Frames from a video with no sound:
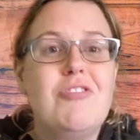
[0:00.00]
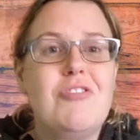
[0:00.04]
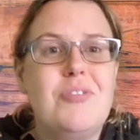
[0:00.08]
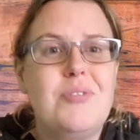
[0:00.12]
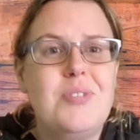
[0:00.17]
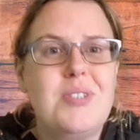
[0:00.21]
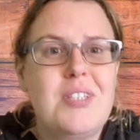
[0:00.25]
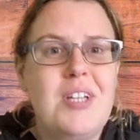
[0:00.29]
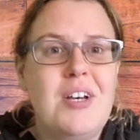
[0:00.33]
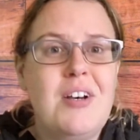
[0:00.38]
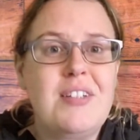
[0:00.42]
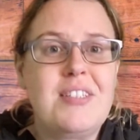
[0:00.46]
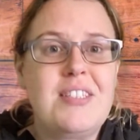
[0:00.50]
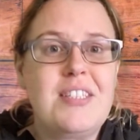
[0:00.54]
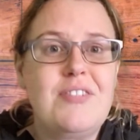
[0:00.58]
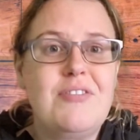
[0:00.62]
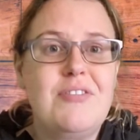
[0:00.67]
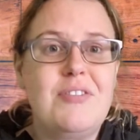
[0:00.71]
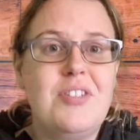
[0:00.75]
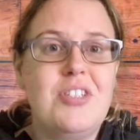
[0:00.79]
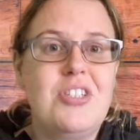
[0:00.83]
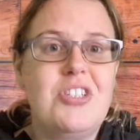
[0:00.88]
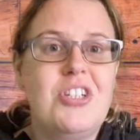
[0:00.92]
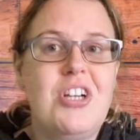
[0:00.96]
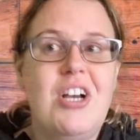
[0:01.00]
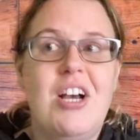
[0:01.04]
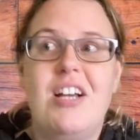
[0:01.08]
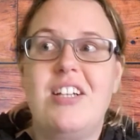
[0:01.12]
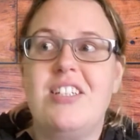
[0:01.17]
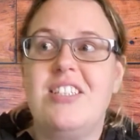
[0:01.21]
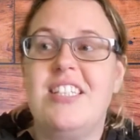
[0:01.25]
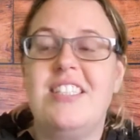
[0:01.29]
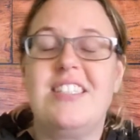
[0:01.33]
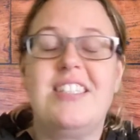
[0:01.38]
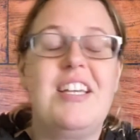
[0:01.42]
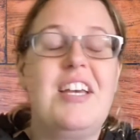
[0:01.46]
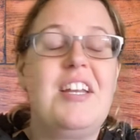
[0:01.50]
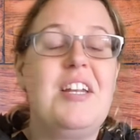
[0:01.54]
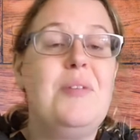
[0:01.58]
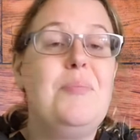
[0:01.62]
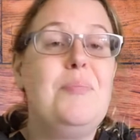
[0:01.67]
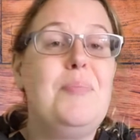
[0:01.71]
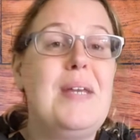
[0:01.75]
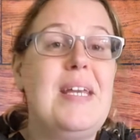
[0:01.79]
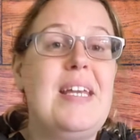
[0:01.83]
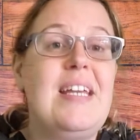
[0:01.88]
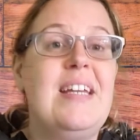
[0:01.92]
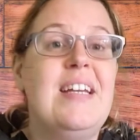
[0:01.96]
Starting from the church, there's going to
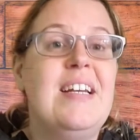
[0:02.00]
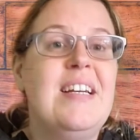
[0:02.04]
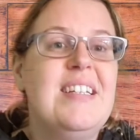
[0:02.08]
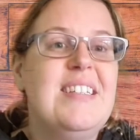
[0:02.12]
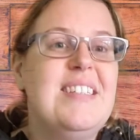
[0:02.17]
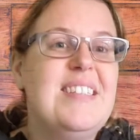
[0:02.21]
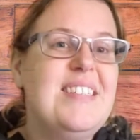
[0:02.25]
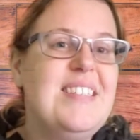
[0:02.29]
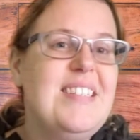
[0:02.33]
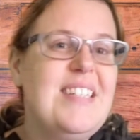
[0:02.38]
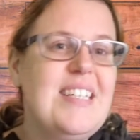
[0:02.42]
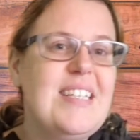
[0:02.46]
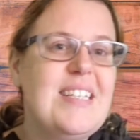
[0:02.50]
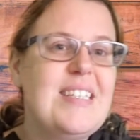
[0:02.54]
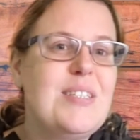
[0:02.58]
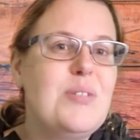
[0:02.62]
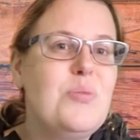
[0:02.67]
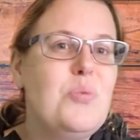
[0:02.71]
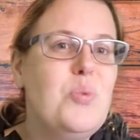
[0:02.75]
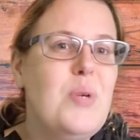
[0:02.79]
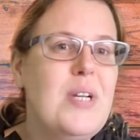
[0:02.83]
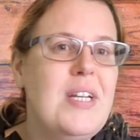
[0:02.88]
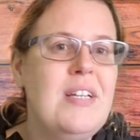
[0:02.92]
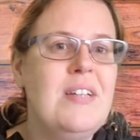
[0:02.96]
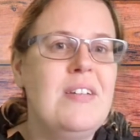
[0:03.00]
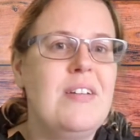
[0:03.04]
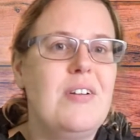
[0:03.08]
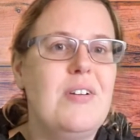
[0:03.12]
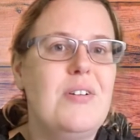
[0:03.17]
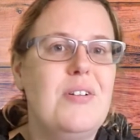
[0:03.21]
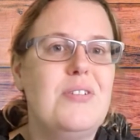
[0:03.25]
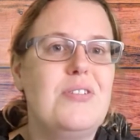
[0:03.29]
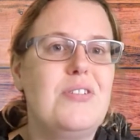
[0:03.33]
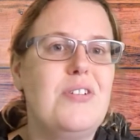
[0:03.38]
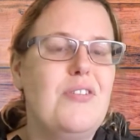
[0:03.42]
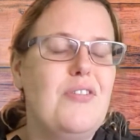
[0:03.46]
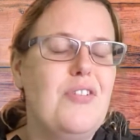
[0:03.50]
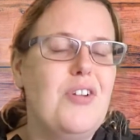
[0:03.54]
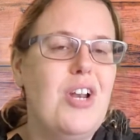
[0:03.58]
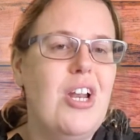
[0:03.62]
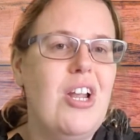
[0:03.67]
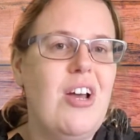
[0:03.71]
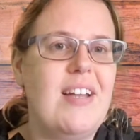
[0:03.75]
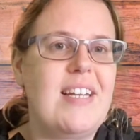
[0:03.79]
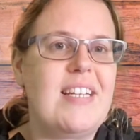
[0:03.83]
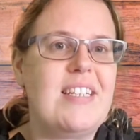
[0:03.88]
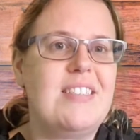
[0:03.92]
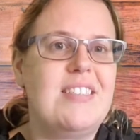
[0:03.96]
be 6 windows of
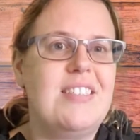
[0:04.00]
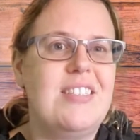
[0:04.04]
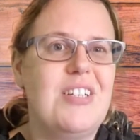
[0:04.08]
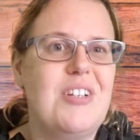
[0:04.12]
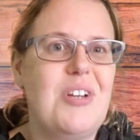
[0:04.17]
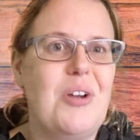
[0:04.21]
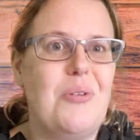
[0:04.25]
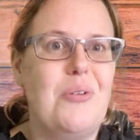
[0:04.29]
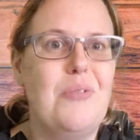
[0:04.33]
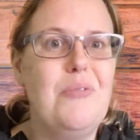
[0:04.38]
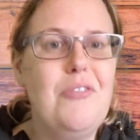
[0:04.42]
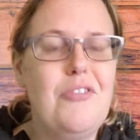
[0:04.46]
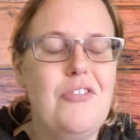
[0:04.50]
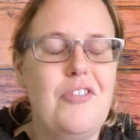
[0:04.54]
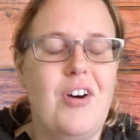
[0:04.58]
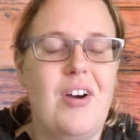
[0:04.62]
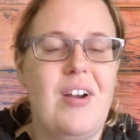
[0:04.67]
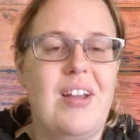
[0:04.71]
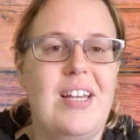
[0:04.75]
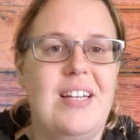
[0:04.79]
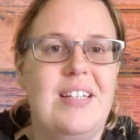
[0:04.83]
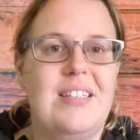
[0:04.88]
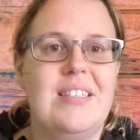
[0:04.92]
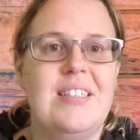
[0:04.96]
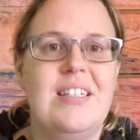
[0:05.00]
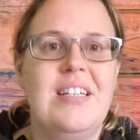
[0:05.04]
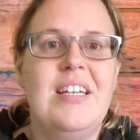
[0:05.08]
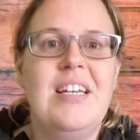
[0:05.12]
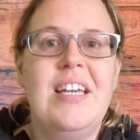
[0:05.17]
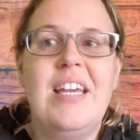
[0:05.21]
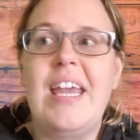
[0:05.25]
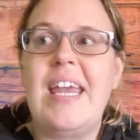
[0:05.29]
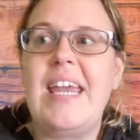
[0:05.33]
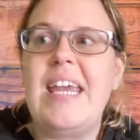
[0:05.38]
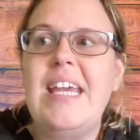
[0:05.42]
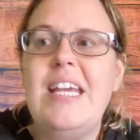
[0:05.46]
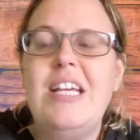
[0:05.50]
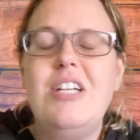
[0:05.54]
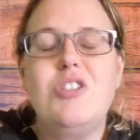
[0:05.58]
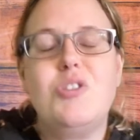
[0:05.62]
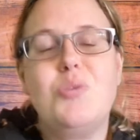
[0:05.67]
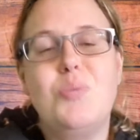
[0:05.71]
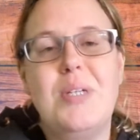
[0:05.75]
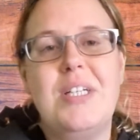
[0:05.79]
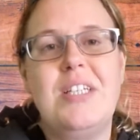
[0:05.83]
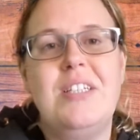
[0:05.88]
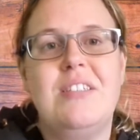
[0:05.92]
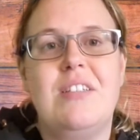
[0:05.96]
light to go and find. Each
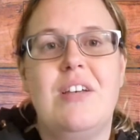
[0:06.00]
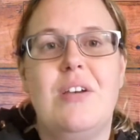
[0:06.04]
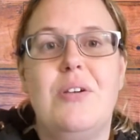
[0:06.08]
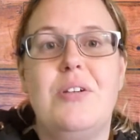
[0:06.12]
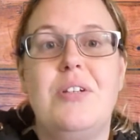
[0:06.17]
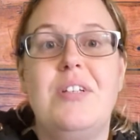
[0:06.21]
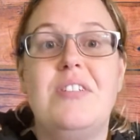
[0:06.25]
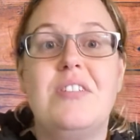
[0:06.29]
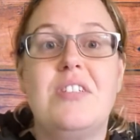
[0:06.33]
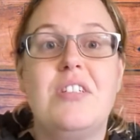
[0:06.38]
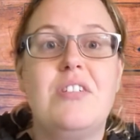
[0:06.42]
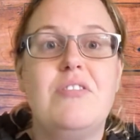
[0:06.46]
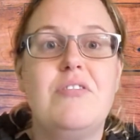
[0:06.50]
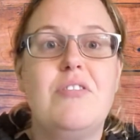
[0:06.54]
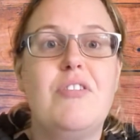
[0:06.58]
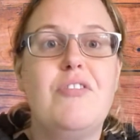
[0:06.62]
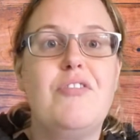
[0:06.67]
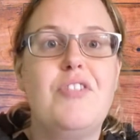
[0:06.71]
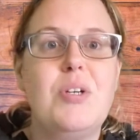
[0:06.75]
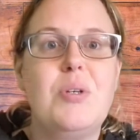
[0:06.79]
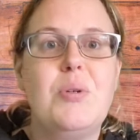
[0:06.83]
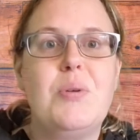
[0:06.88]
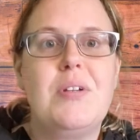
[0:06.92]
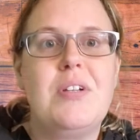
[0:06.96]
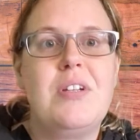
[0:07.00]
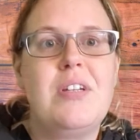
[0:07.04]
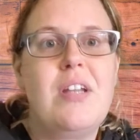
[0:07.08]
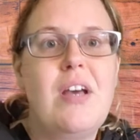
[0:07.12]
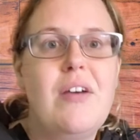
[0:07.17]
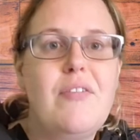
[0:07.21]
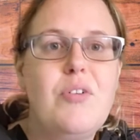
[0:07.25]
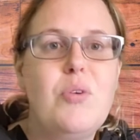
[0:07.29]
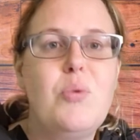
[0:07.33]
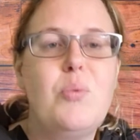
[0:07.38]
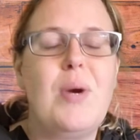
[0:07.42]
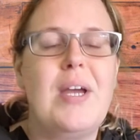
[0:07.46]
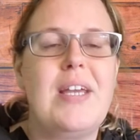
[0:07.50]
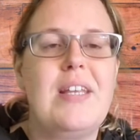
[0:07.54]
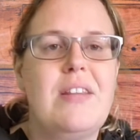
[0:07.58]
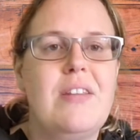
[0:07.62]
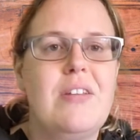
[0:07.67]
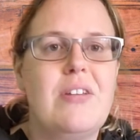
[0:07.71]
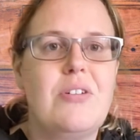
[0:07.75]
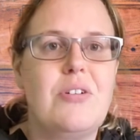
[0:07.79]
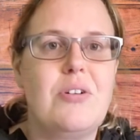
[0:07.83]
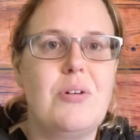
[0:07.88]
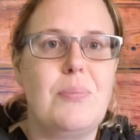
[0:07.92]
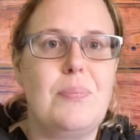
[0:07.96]
window is going to reveal another way
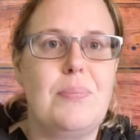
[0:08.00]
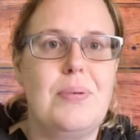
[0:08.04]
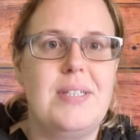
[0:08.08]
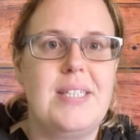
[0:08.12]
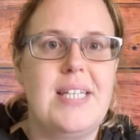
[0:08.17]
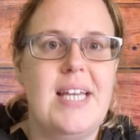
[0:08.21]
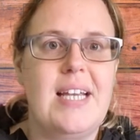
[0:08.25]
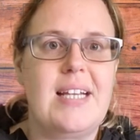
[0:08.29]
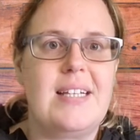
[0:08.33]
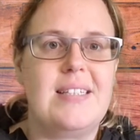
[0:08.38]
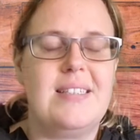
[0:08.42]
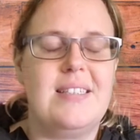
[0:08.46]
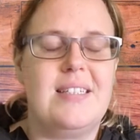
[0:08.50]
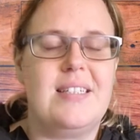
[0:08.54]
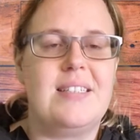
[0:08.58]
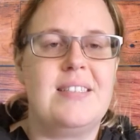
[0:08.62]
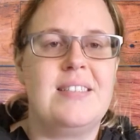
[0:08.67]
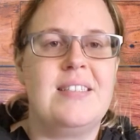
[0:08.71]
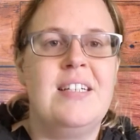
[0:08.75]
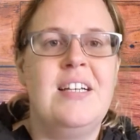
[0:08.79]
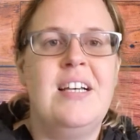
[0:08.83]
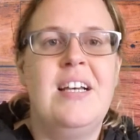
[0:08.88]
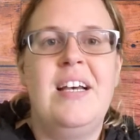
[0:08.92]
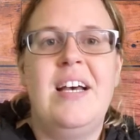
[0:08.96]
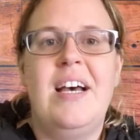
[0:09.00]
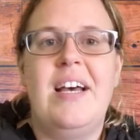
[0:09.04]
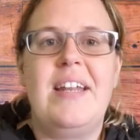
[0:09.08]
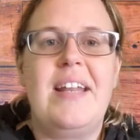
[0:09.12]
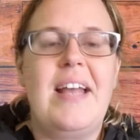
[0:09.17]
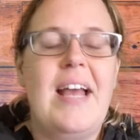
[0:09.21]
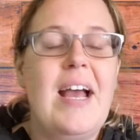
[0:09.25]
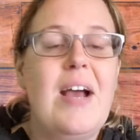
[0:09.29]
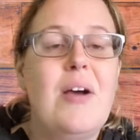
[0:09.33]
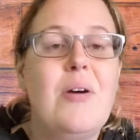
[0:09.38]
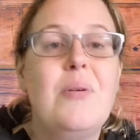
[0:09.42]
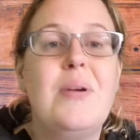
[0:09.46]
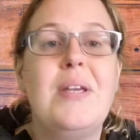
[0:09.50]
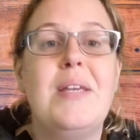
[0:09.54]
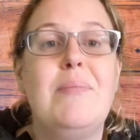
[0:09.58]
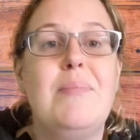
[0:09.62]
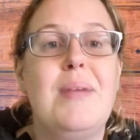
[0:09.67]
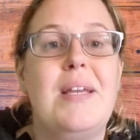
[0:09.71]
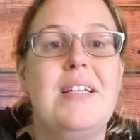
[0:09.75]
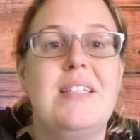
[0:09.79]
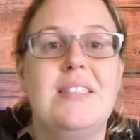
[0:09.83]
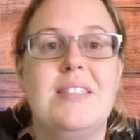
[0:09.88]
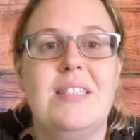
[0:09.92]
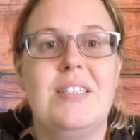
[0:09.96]
that God protects us and how he
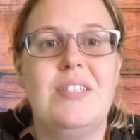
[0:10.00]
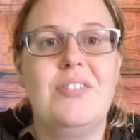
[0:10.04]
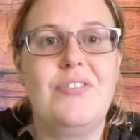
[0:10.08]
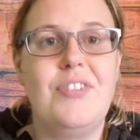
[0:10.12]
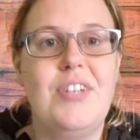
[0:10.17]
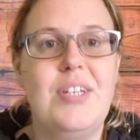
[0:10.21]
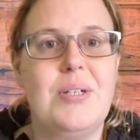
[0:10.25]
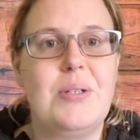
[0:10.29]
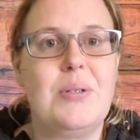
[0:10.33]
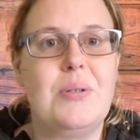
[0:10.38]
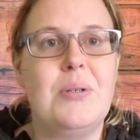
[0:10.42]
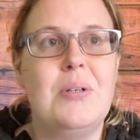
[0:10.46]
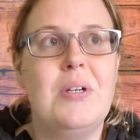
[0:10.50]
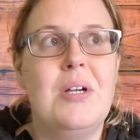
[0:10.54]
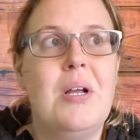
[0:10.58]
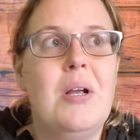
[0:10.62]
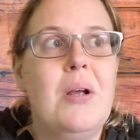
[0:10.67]
makes us feel